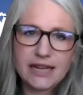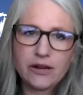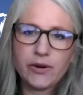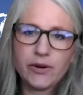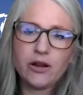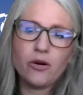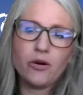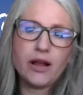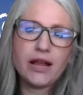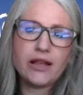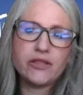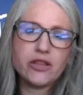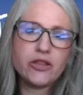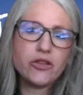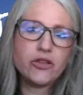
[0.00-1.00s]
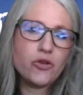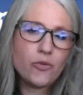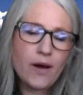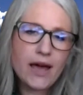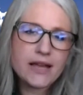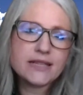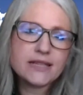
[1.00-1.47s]
We know in the
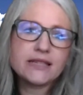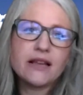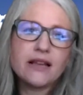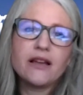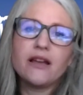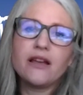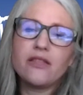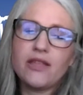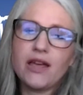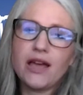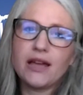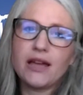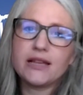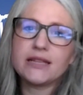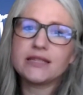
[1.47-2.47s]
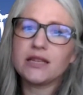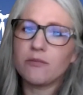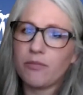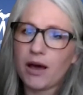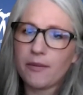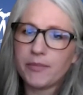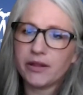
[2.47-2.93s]
US that some
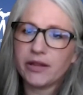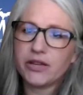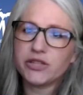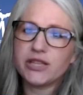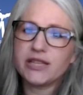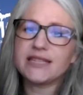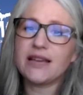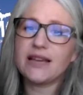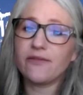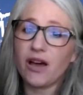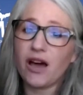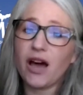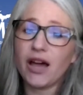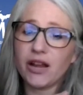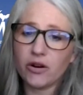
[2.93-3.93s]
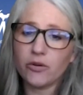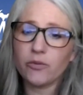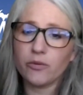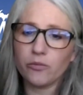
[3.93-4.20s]
populations have a higher